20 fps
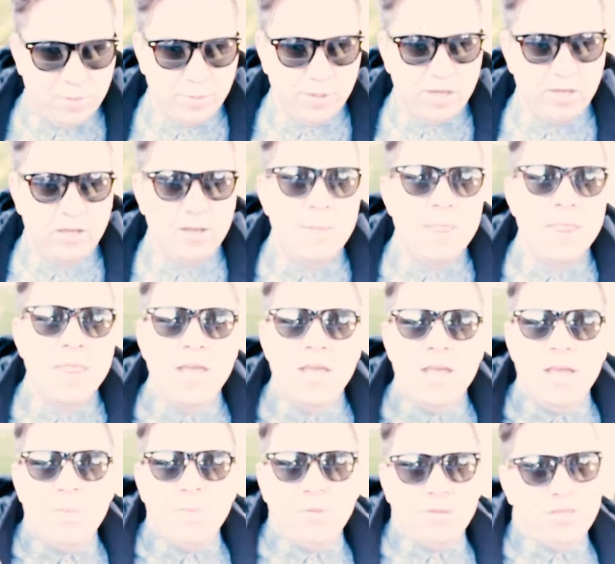I'm going to
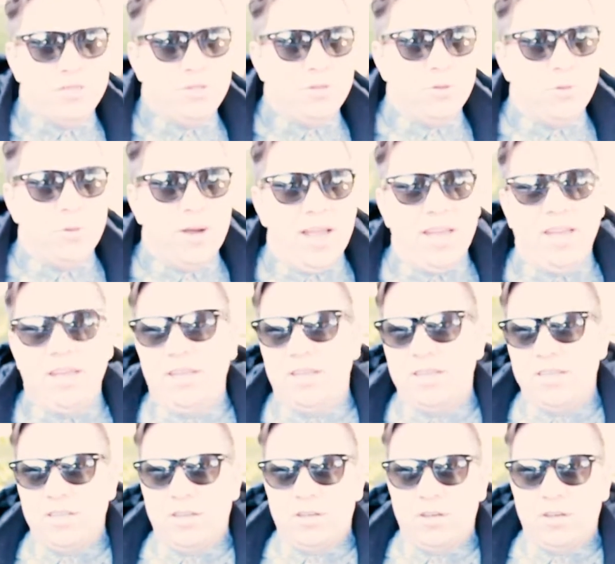pursue a